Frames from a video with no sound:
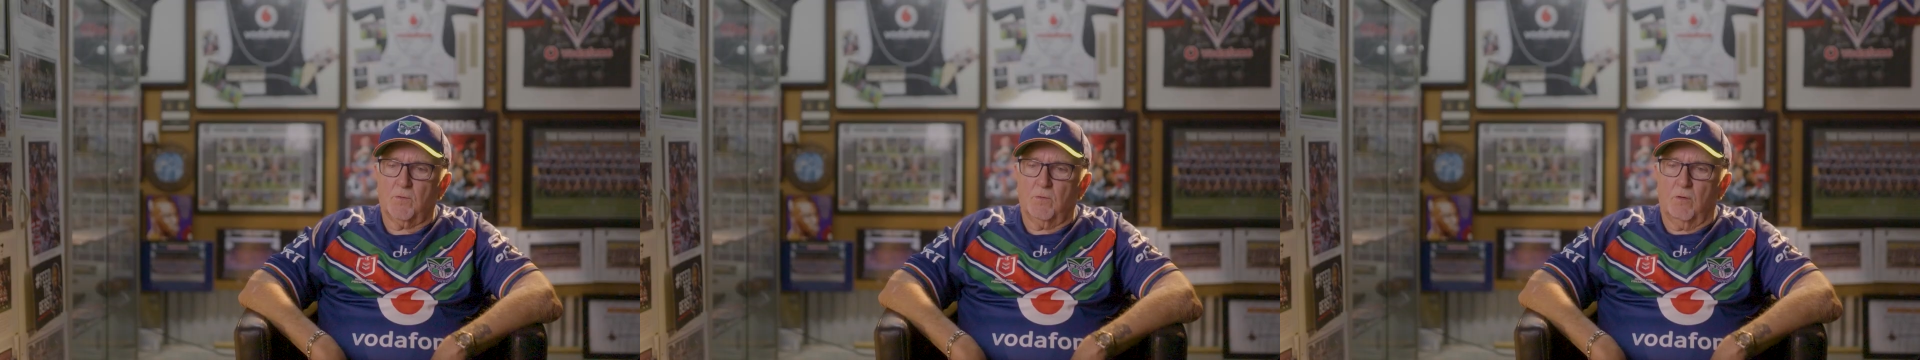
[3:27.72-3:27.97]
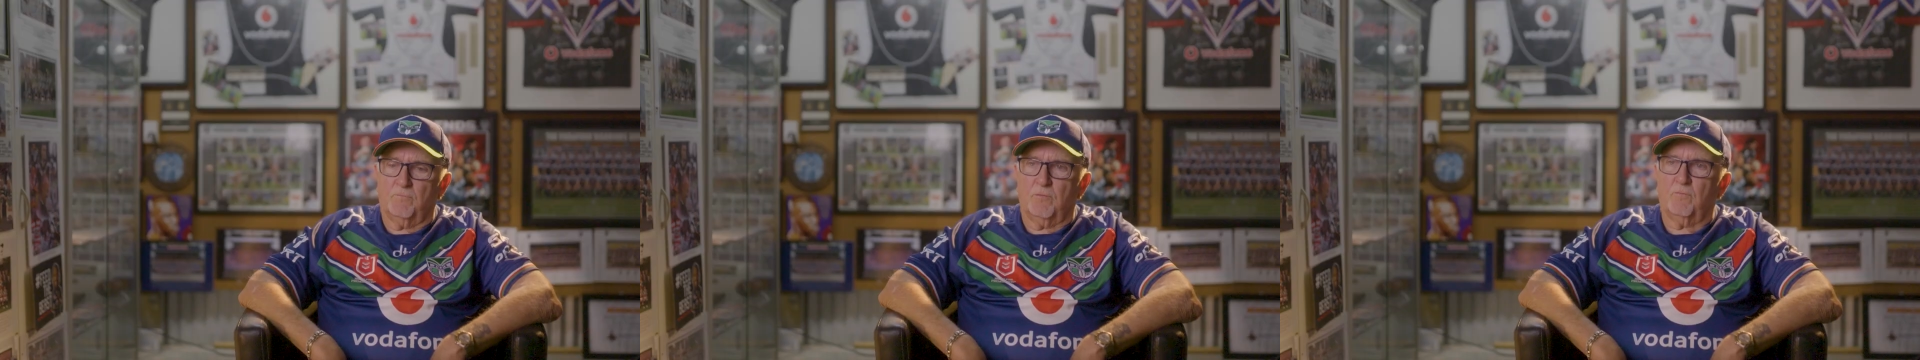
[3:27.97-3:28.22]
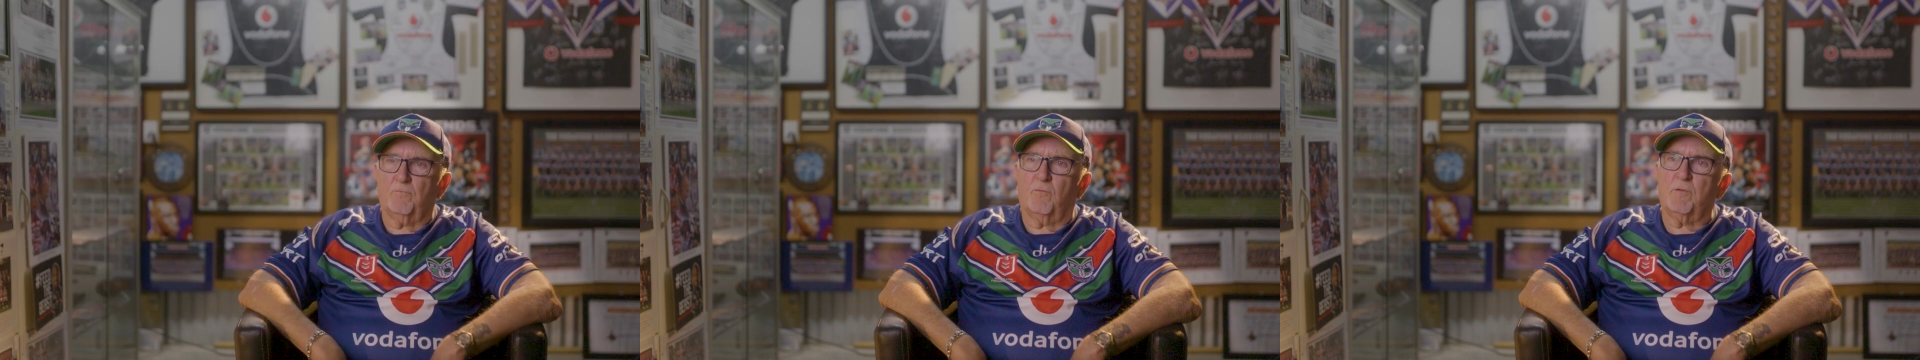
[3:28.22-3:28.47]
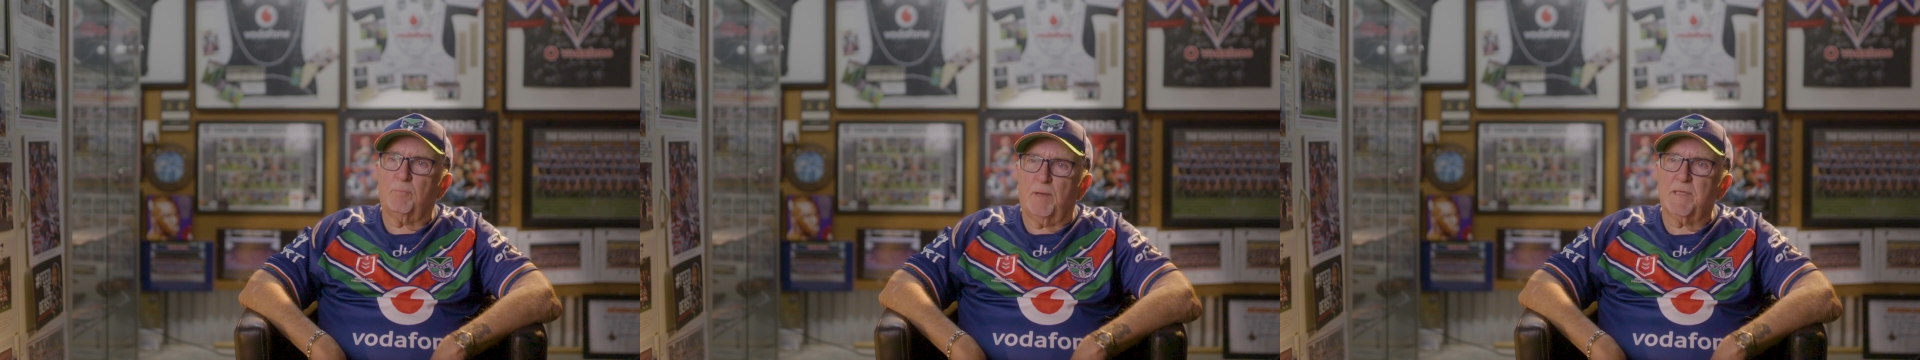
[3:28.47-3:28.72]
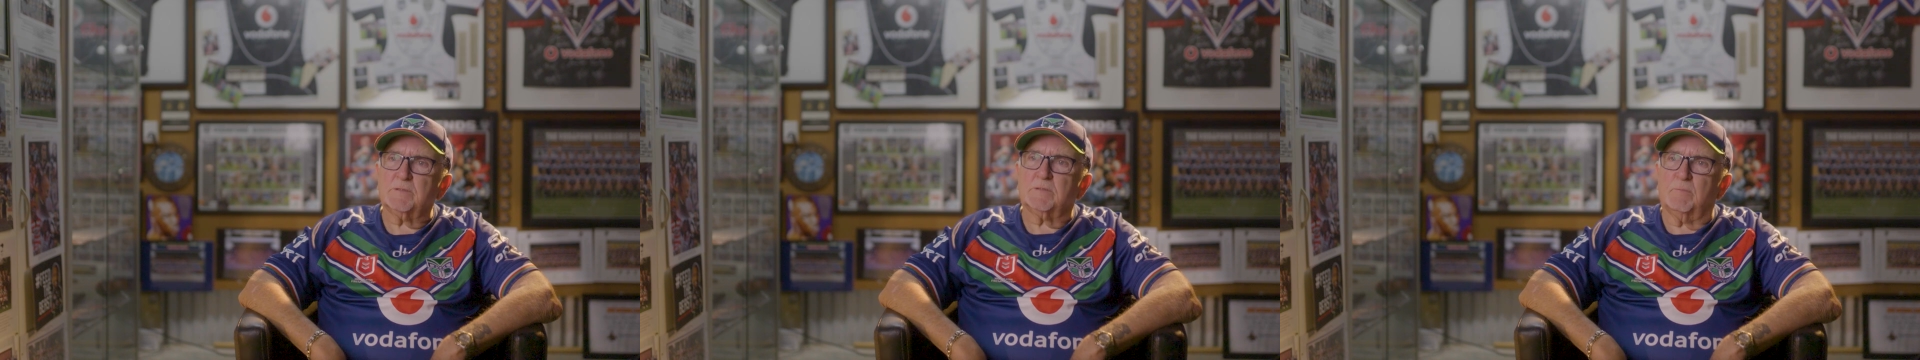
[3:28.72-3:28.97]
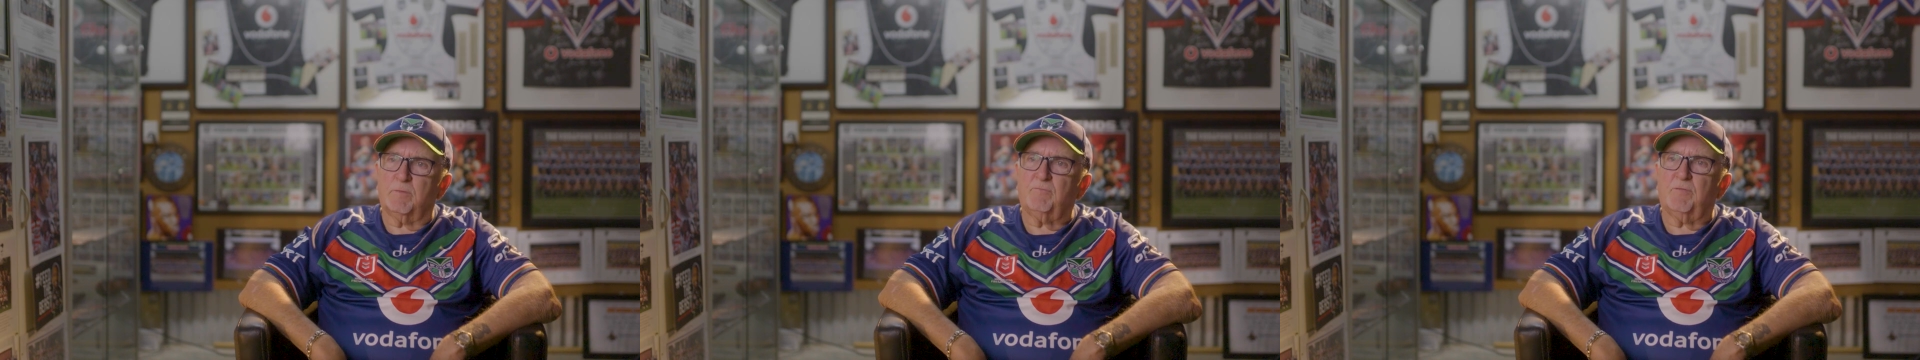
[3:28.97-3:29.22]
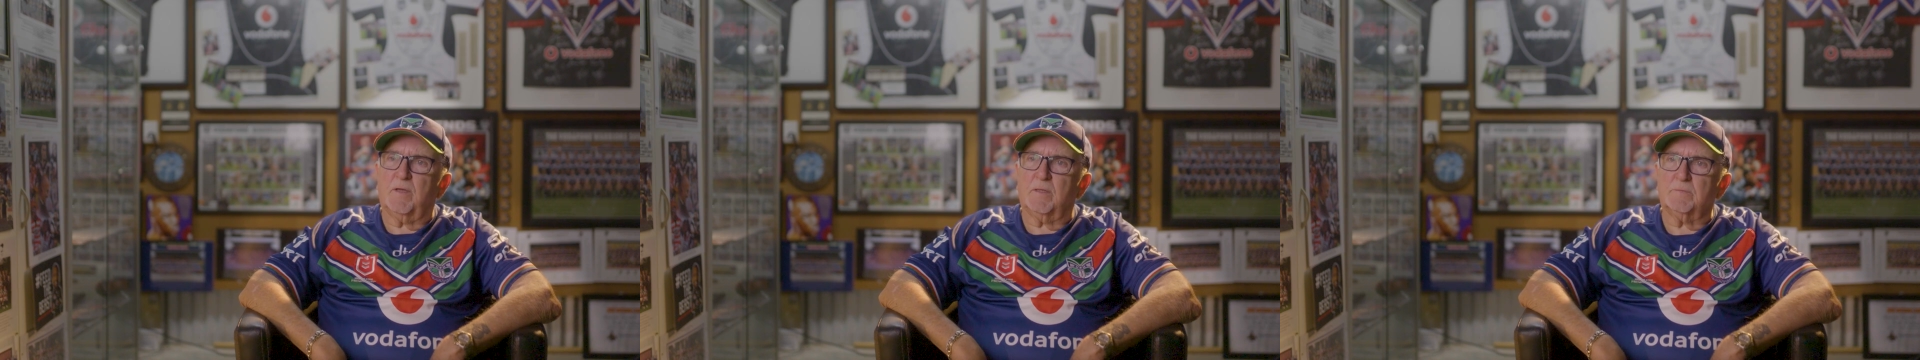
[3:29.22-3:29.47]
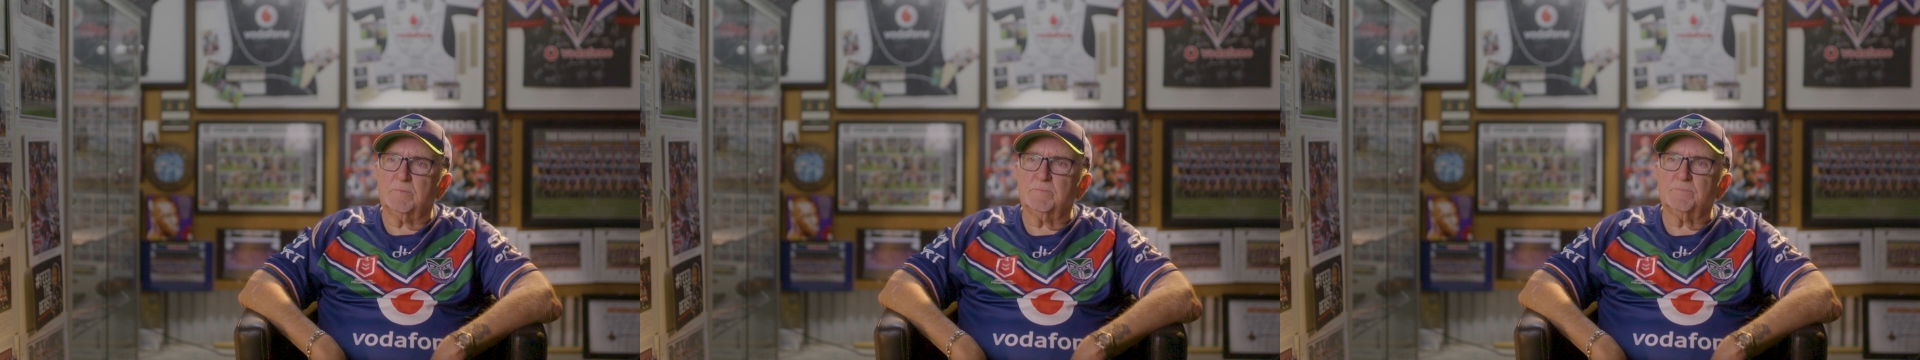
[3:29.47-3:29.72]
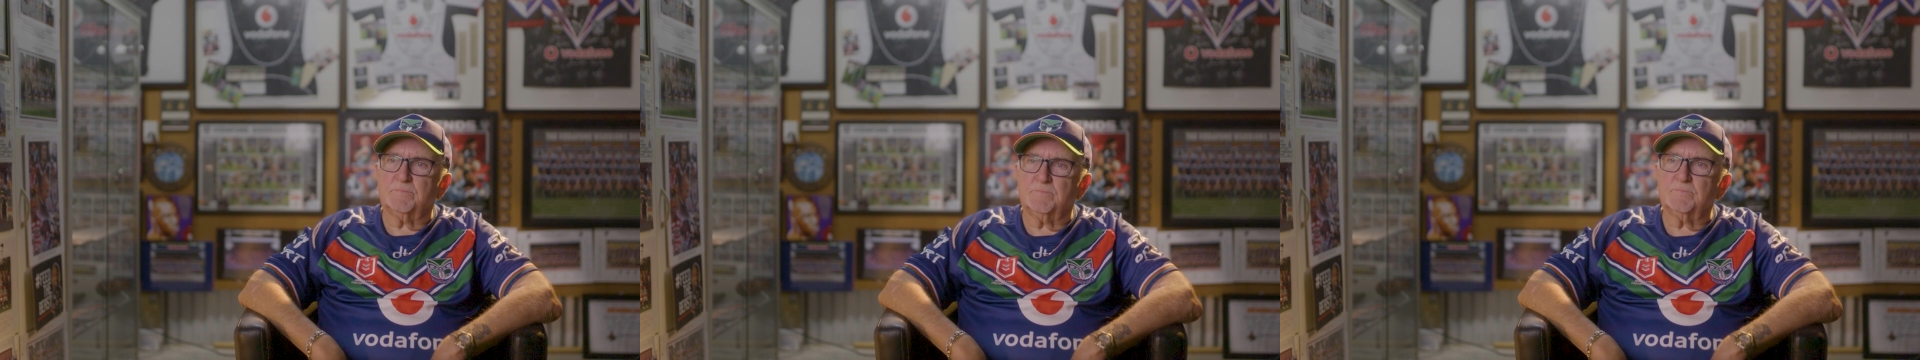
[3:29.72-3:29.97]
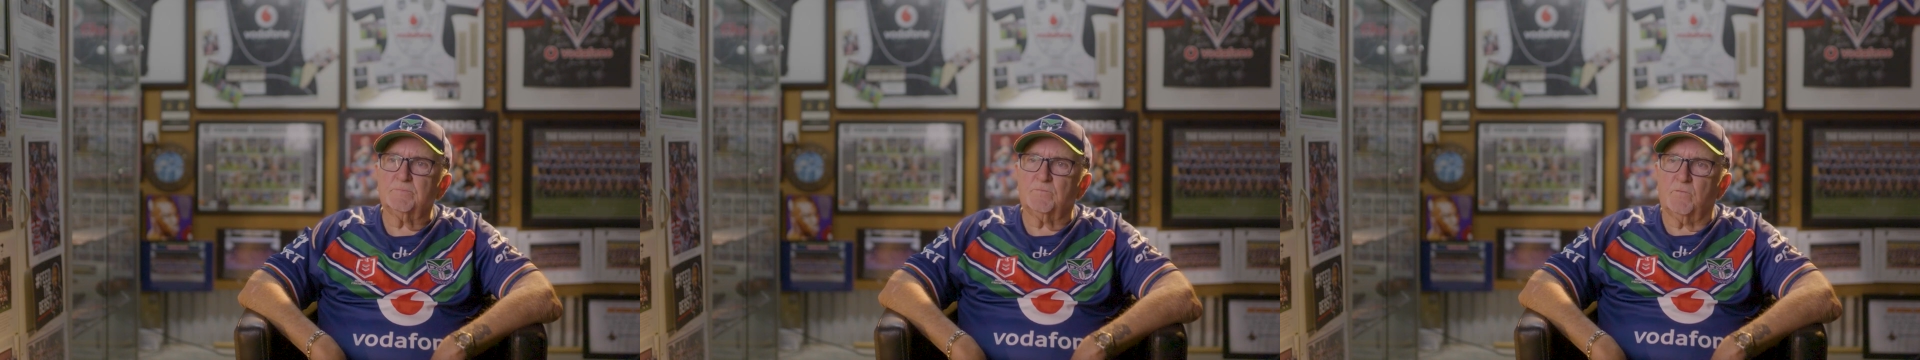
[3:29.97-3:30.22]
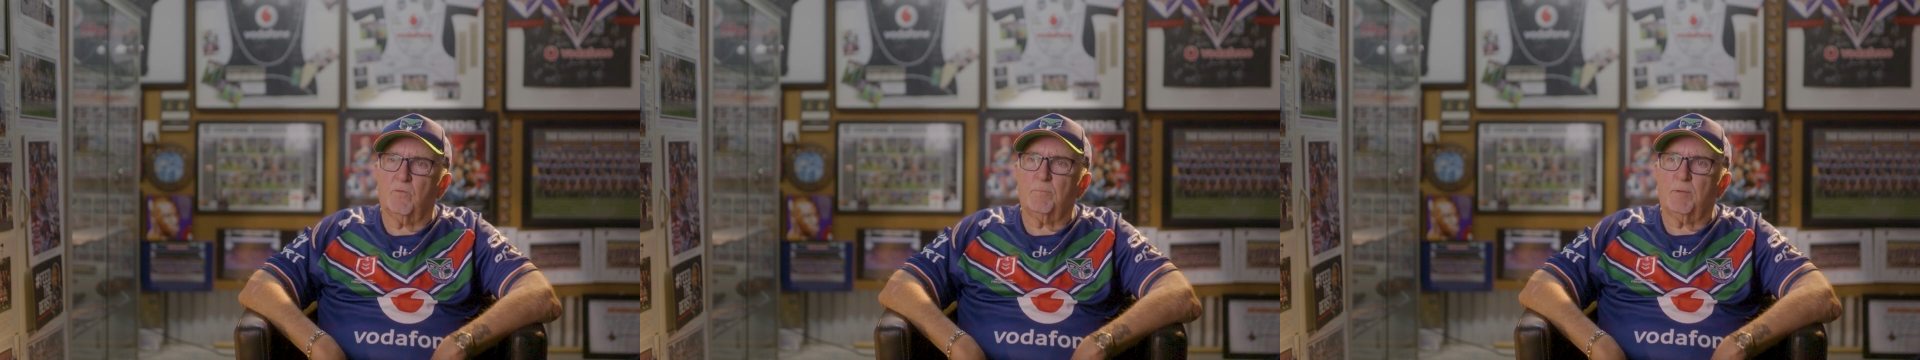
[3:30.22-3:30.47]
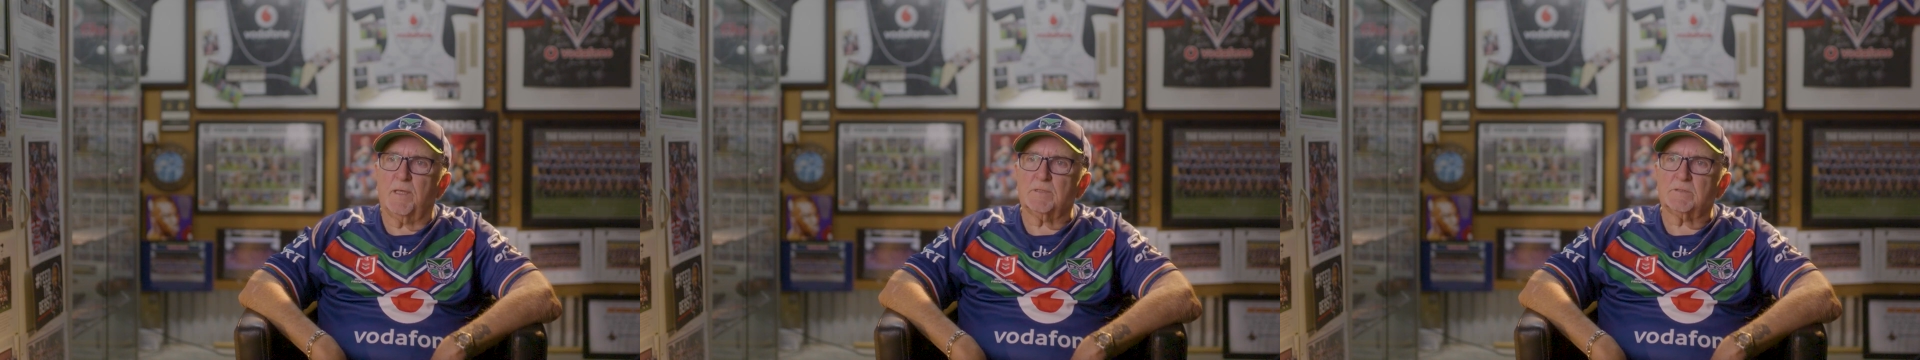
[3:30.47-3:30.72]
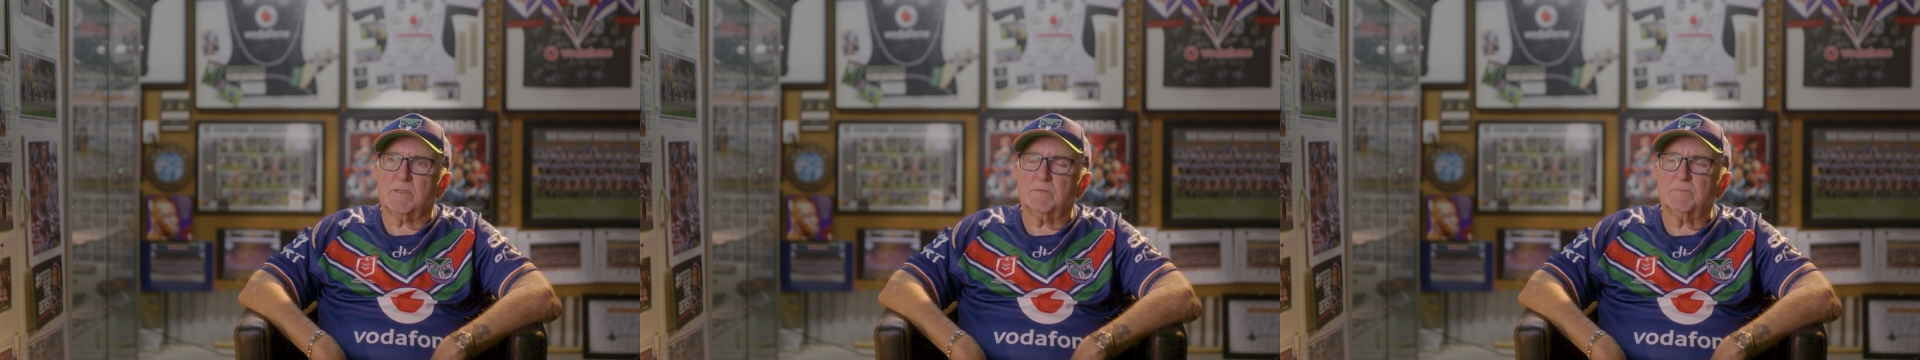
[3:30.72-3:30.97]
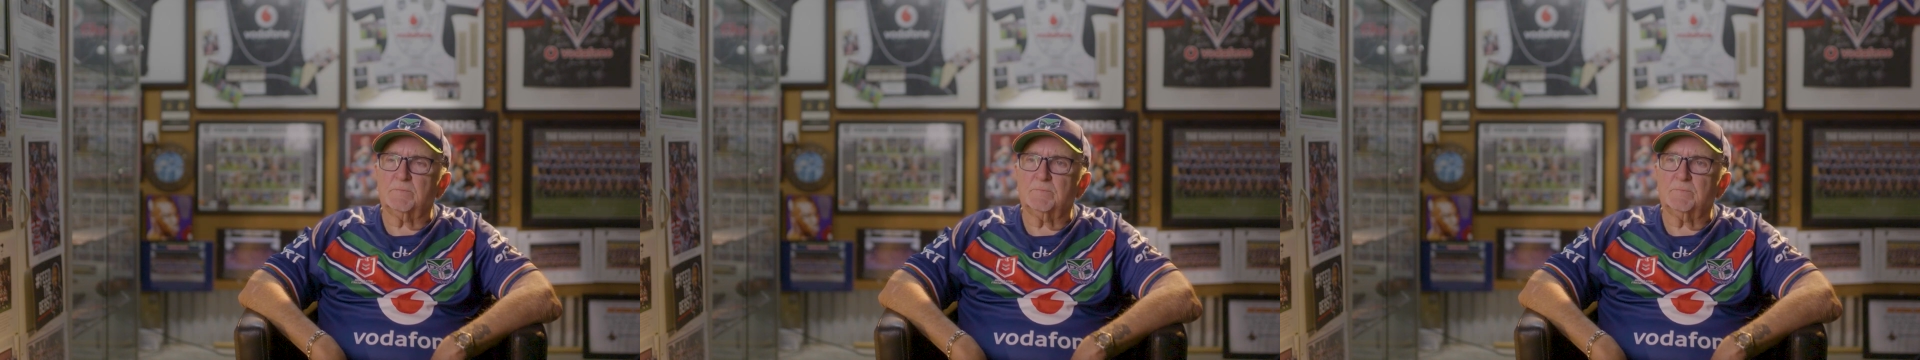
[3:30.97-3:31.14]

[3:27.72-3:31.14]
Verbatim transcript: I feel very blessed, to be fair, very blessed.